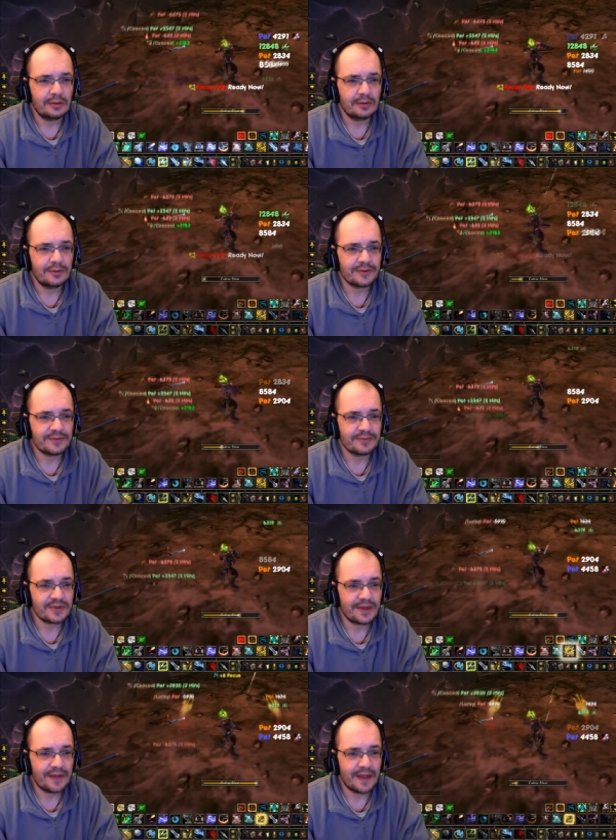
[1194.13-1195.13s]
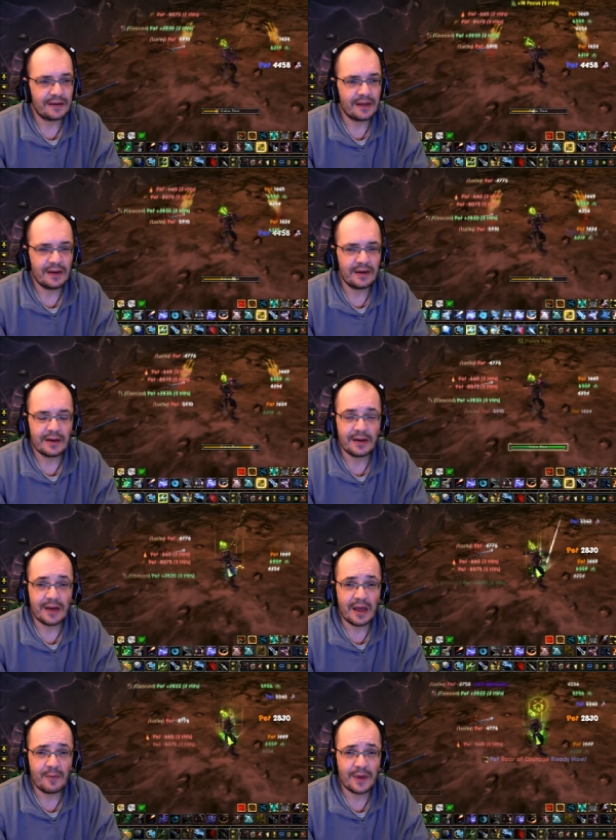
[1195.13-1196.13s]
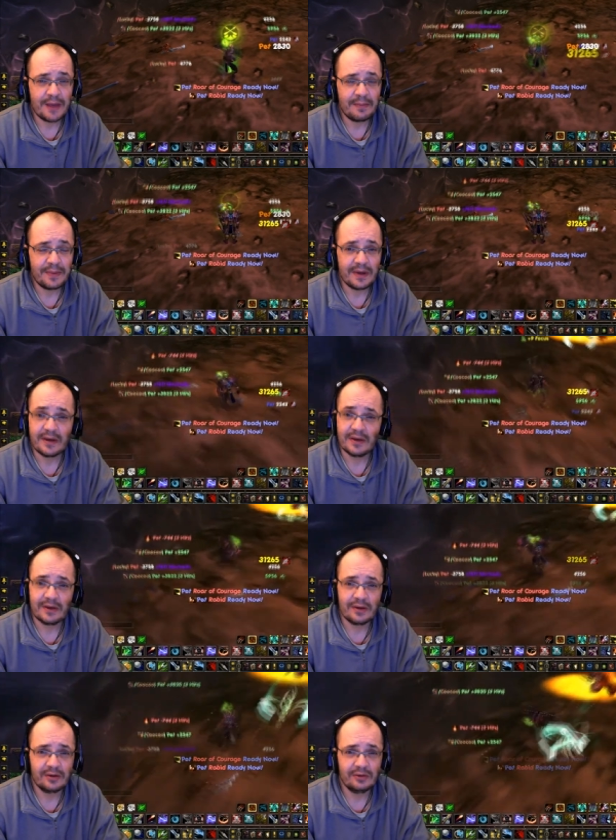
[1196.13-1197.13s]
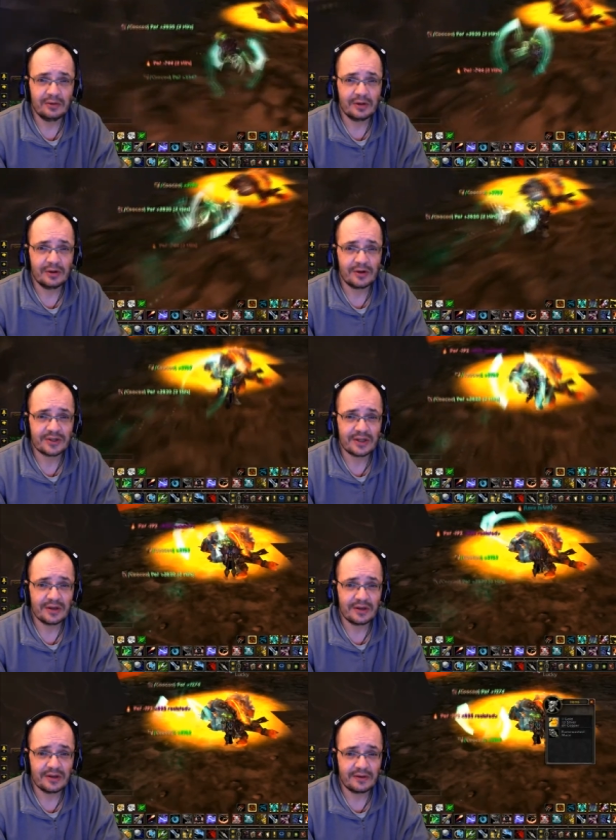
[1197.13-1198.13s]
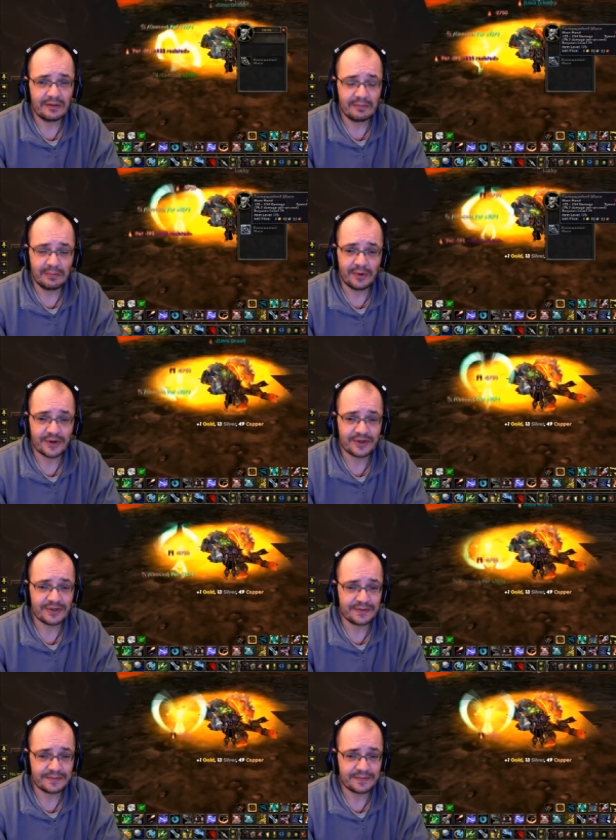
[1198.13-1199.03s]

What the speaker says: Awesome, that done. Now we're up to the last boss.